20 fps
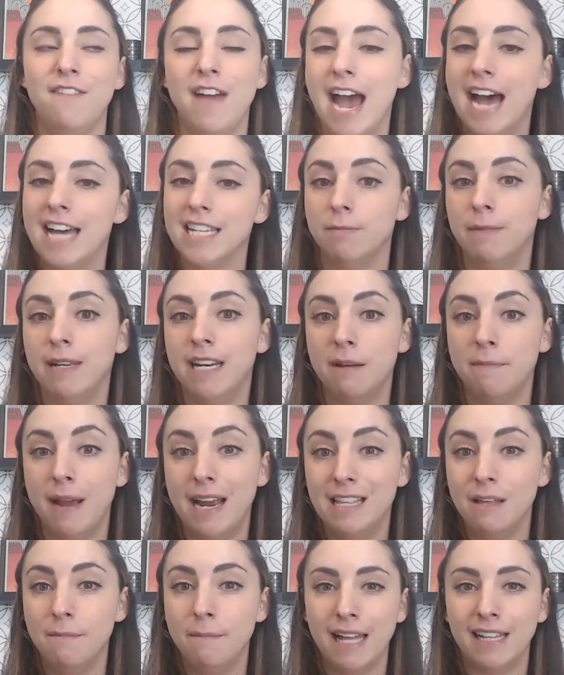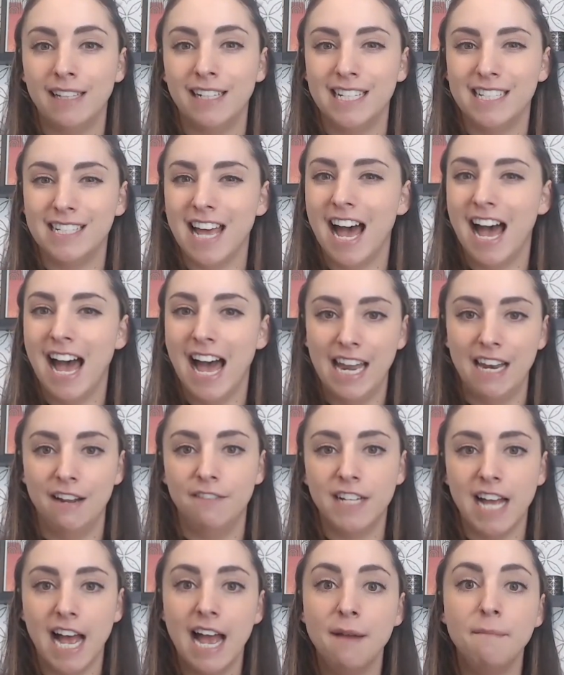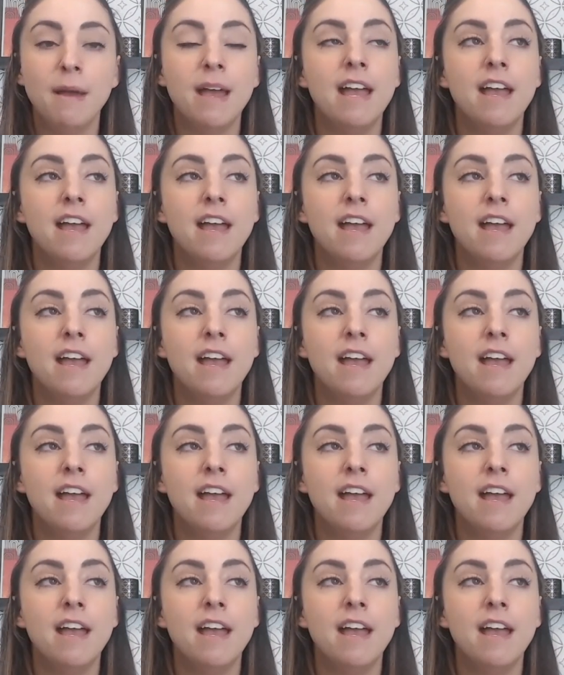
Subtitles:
asked me to pay the balance ahead of time,